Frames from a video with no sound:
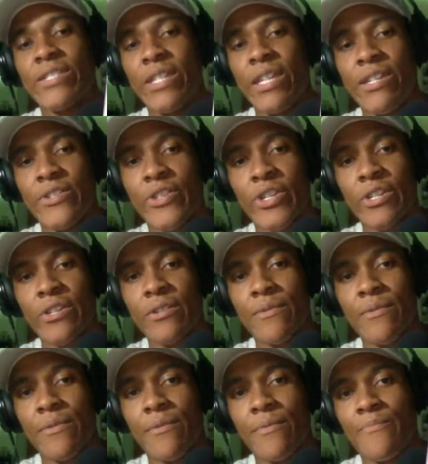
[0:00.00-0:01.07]
teach
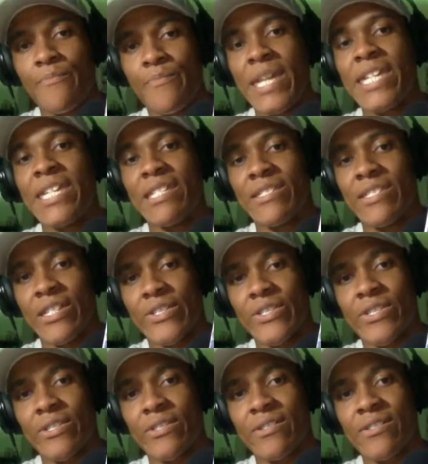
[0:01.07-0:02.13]
making this.